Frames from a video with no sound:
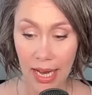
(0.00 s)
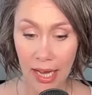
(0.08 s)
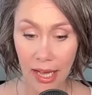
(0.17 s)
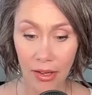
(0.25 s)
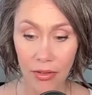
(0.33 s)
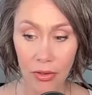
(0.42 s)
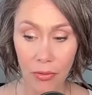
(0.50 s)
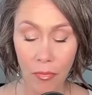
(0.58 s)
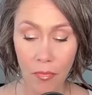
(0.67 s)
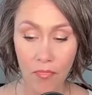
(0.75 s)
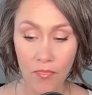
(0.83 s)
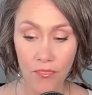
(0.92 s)
And
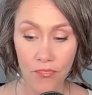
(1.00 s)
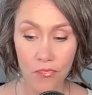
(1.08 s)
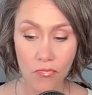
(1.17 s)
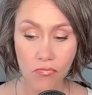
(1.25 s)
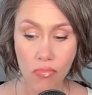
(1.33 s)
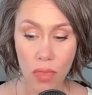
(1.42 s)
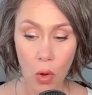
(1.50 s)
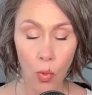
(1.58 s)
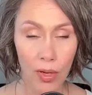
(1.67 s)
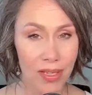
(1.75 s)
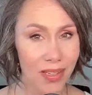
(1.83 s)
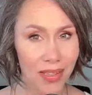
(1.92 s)

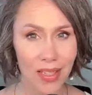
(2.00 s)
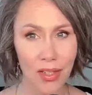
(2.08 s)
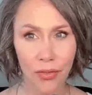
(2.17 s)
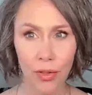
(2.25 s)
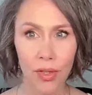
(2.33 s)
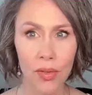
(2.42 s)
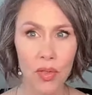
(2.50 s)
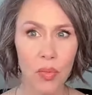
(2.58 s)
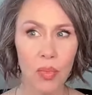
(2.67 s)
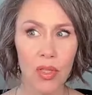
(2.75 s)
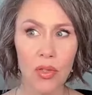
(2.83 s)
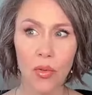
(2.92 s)
what is the
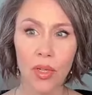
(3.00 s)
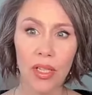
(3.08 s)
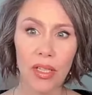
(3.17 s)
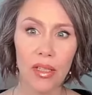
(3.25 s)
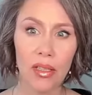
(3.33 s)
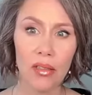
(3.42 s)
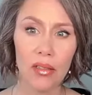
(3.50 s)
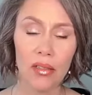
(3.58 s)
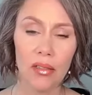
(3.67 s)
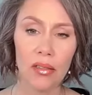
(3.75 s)
difference between